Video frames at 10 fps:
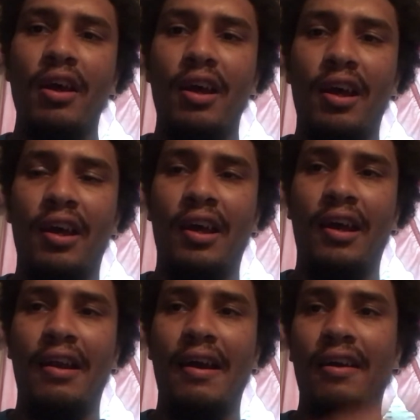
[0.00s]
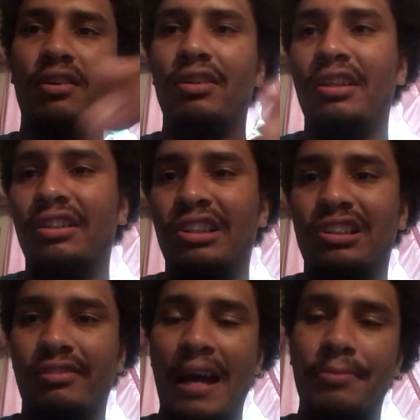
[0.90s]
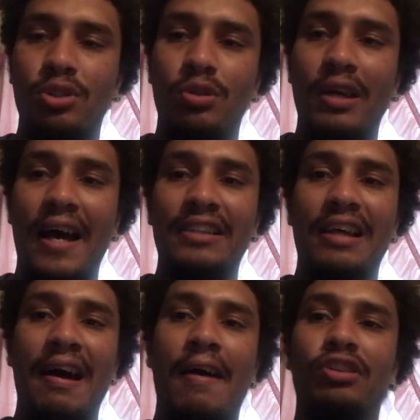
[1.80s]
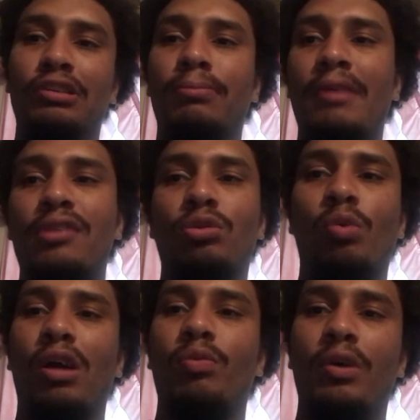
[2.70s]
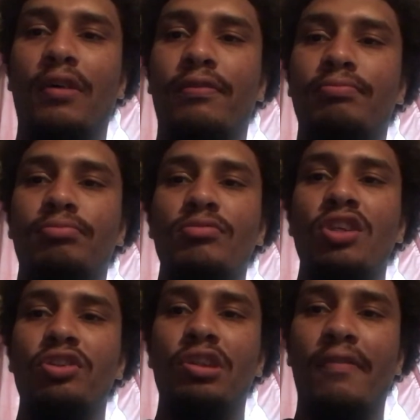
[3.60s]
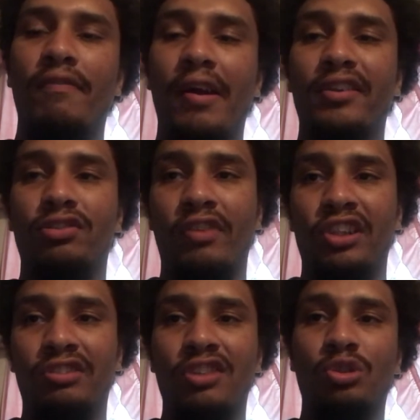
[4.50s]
and describe to you guys how Tryp Rides will work with the various restaurants.